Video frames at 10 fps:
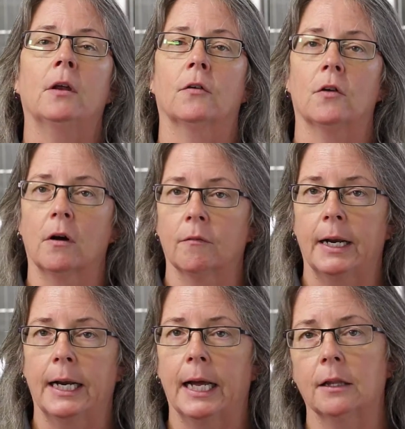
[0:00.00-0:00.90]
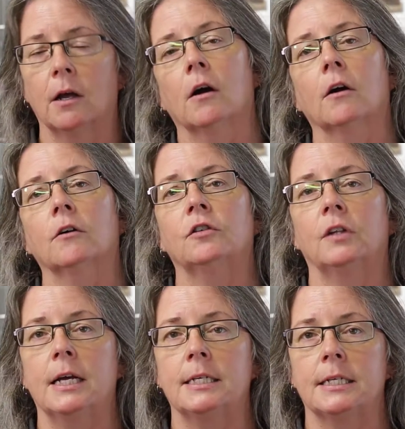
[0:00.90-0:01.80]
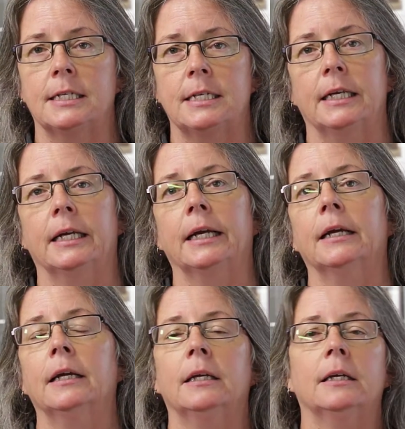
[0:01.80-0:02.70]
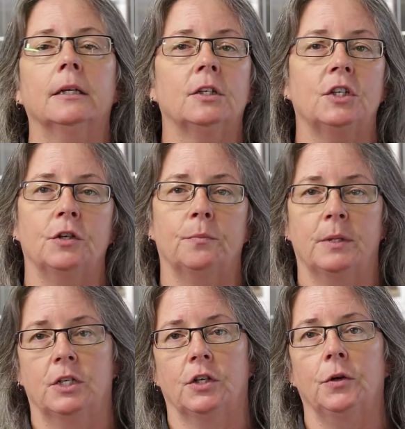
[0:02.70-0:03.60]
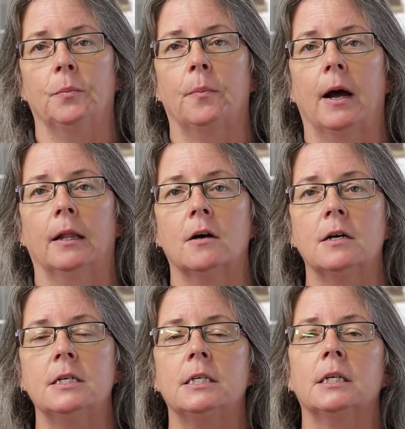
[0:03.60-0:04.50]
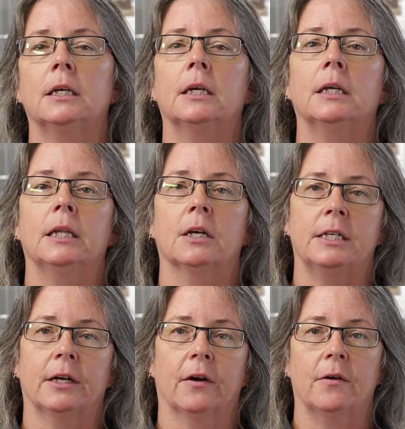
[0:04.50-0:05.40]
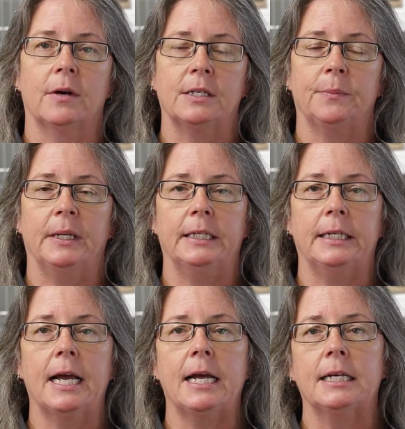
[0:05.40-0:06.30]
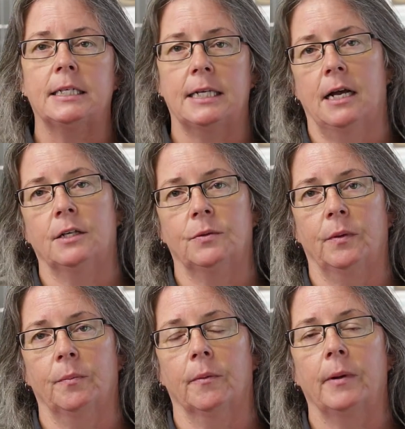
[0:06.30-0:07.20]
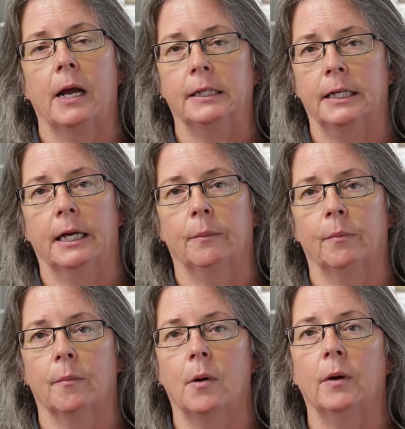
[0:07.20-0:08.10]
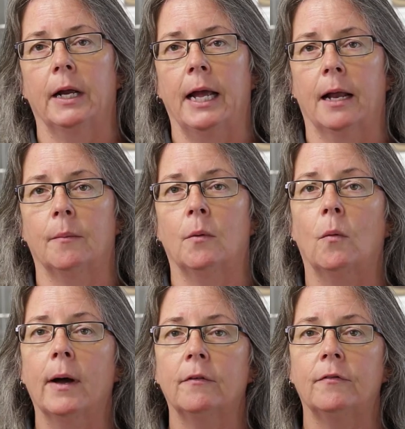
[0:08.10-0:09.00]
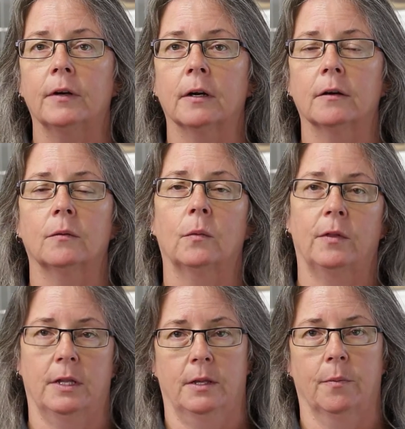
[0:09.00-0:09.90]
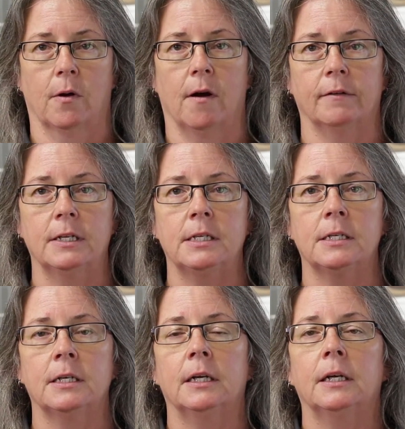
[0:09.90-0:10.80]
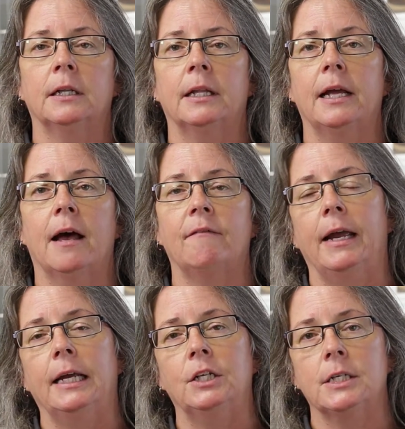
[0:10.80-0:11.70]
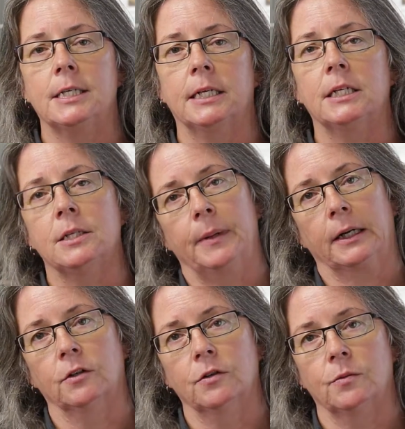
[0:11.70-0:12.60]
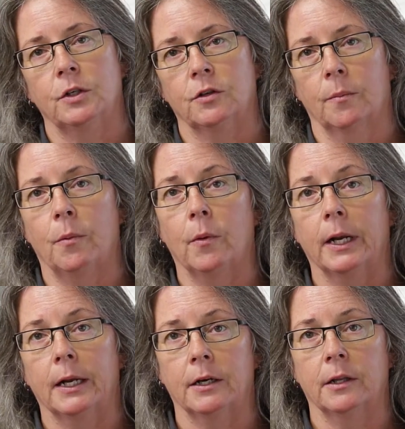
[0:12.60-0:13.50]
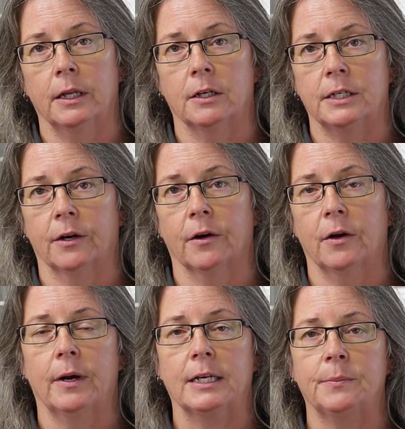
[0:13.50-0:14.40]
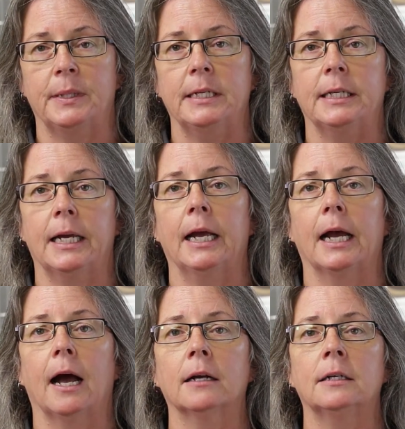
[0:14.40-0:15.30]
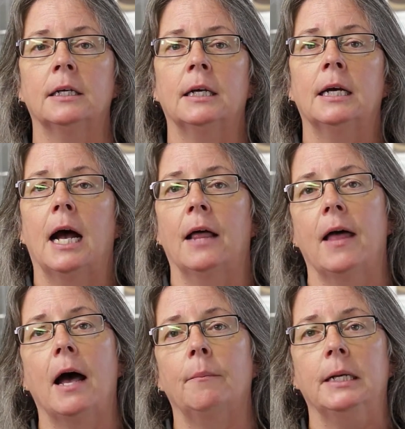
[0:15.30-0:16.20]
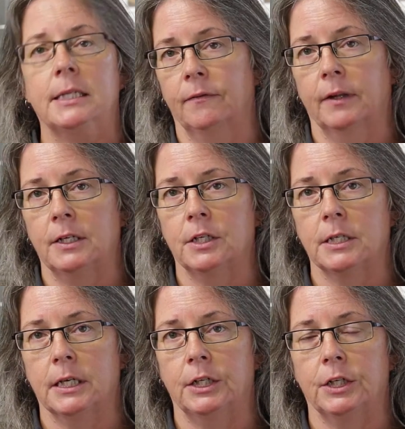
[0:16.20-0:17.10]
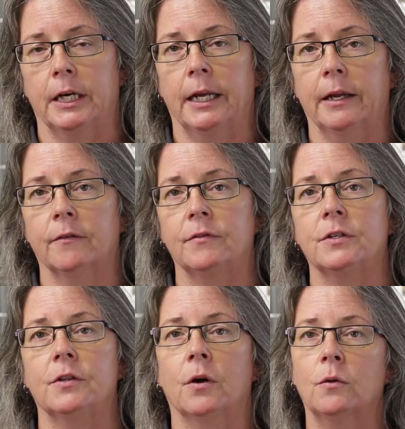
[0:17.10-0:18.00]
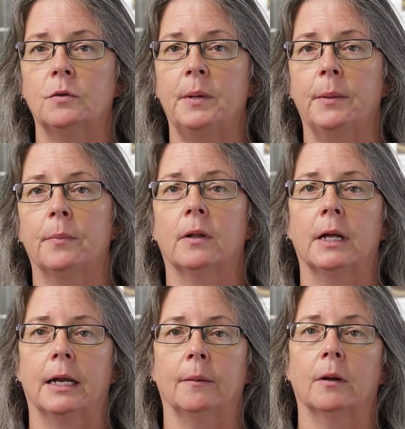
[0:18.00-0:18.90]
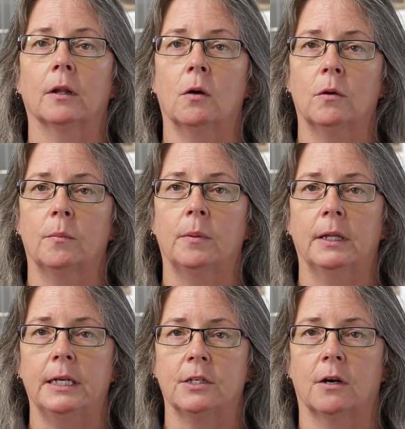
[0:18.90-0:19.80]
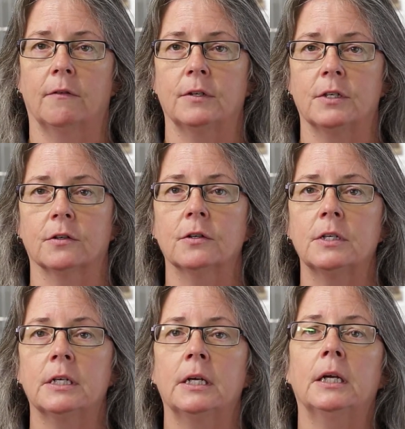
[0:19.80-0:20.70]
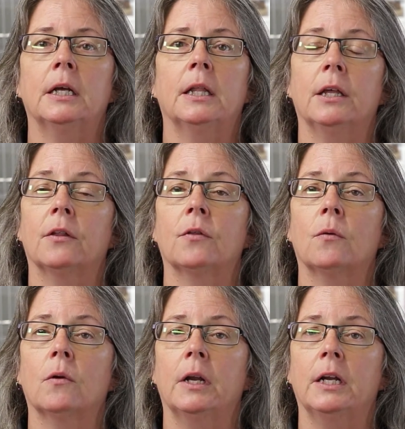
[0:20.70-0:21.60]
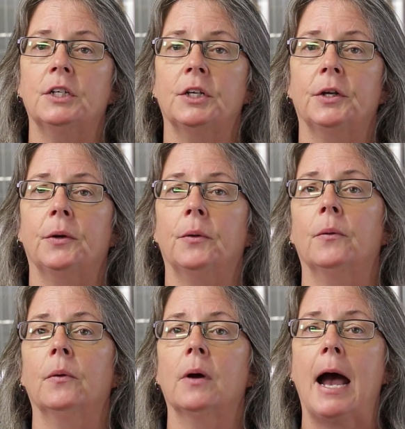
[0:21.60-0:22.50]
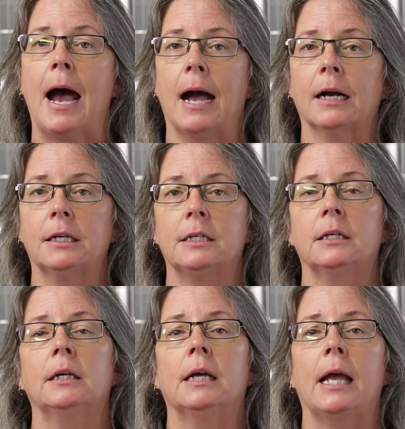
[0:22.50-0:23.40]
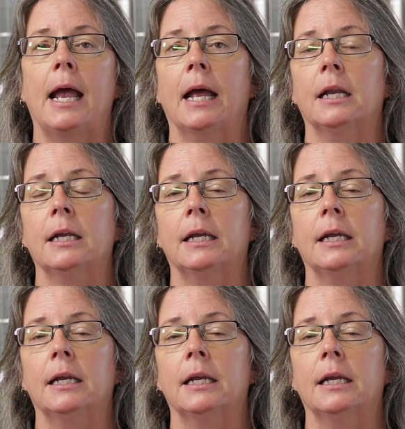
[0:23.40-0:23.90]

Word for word: your dog running at large, licensing, Stoop and Scoop bylaws. The Ontario SPCA is tasked with protecting and promoting animal welfare within the province. They have agents and inspectors, which are appointed under the Ontario SPCA Act, and that piece of legislation gives those people and local police officers the authority to act and,